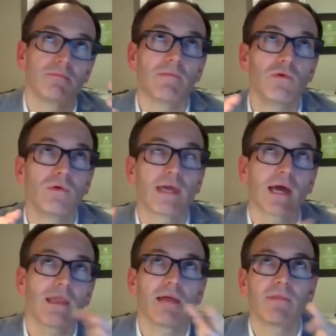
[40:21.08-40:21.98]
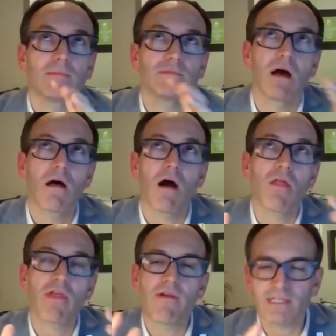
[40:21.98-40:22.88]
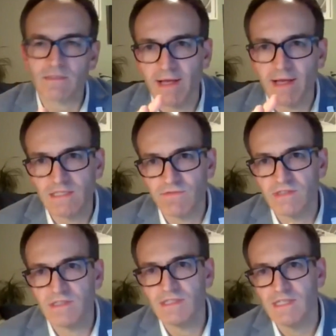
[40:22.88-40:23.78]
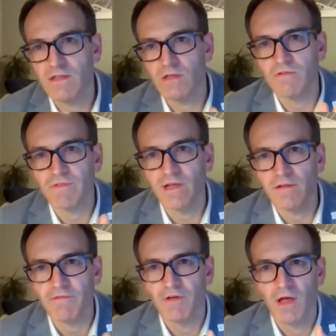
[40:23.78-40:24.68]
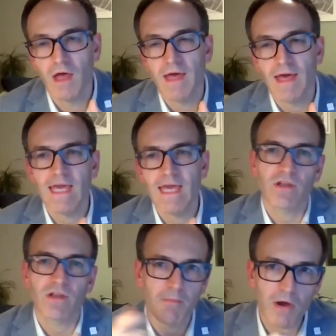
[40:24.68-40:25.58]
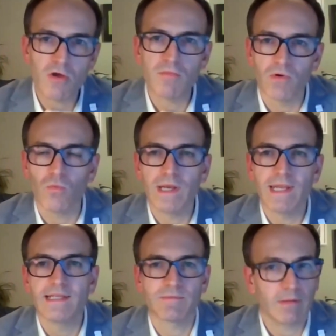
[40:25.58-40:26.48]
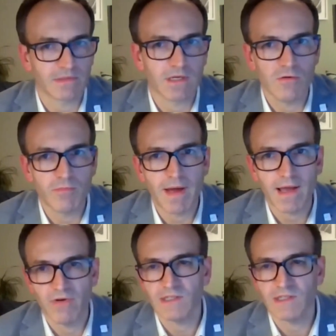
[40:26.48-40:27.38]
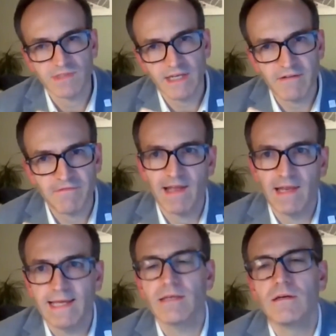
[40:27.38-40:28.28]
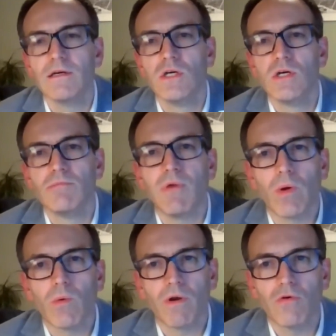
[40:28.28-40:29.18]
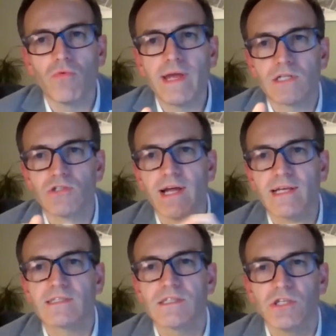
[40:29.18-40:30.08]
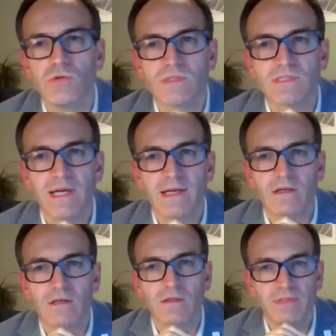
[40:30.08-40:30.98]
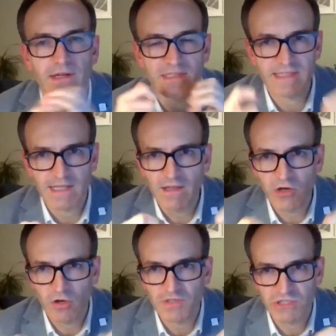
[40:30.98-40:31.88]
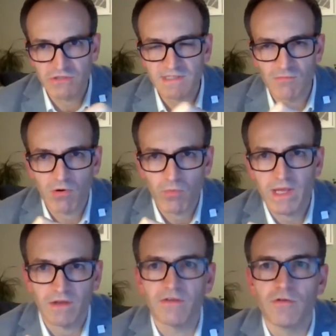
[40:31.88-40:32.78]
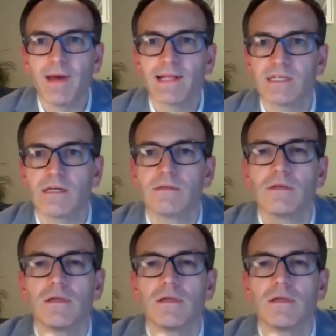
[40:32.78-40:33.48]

Maybe you can name names. Are there aspects of the city that you feel, if even at the moment, we need to perhaps go back and, I don't want to say failing, but we want to readdress, and you would say there's still an opportunity where we can do better?